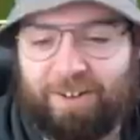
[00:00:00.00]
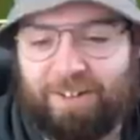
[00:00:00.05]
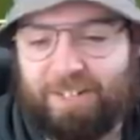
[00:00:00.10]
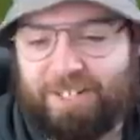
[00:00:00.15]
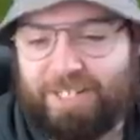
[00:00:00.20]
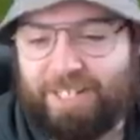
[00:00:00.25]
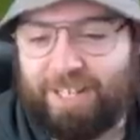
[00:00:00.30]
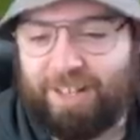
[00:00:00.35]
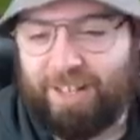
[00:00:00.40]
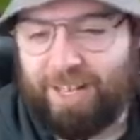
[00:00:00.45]

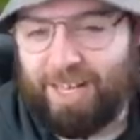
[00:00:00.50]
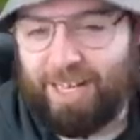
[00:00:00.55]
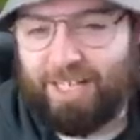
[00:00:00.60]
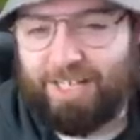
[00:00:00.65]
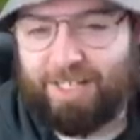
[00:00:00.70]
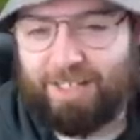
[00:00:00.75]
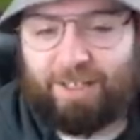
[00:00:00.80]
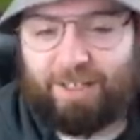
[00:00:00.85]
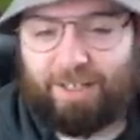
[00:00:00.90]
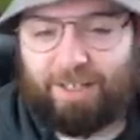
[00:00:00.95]
You see
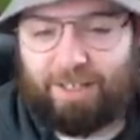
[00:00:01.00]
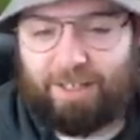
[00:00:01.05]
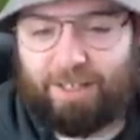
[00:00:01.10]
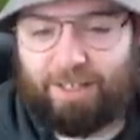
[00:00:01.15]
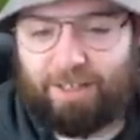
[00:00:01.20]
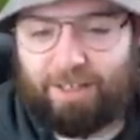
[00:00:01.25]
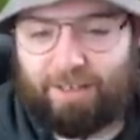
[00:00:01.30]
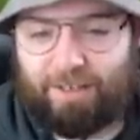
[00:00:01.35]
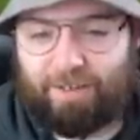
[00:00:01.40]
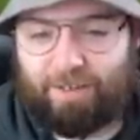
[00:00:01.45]
that?
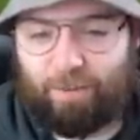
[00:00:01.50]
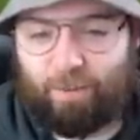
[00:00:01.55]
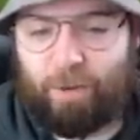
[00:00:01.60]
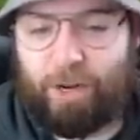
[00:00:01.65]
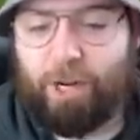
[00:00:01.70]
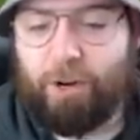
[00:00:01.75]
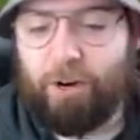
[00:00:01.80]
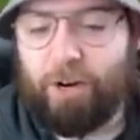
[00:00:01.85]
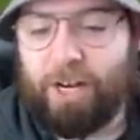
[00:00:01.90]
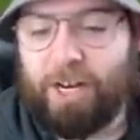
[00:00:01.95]

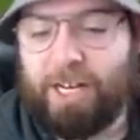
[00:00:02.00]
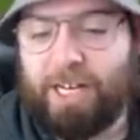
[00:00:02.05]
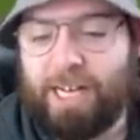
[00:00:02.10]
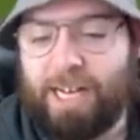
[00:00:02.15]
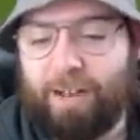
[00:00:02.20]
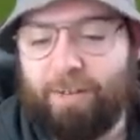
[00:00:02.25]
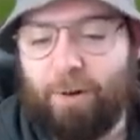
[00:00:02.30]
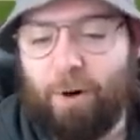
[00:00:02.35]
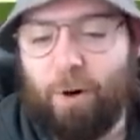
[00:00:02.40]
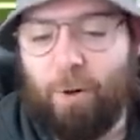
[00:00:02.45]
We
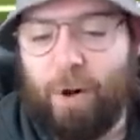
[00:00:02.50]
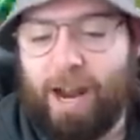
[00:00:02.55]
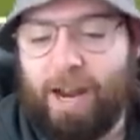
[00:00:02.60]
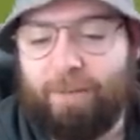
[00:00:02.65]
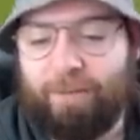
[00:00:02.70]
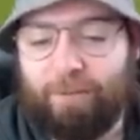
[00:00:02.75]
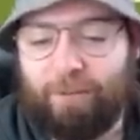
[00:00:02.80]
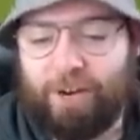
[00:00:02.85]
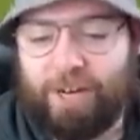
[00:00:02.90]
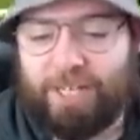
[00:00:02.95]
couldn't give
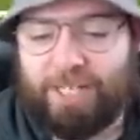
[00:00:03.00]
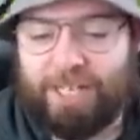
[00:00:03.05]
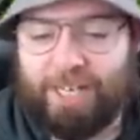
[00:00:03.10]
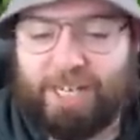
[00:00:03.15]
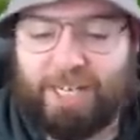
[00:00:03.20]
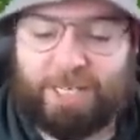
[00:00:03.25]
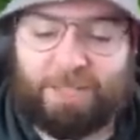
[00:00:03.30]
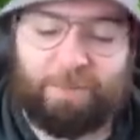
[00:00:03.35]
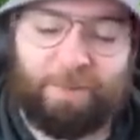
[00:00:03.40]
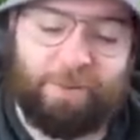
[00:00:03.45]
away free
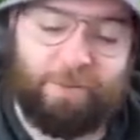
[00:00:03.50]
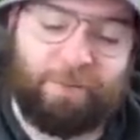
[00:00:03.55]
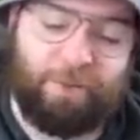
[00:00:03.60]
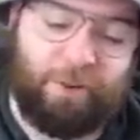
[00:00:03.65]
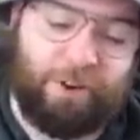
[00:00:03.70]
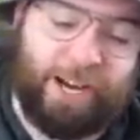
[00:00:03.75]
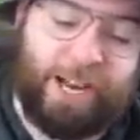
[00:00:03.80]
tickets before.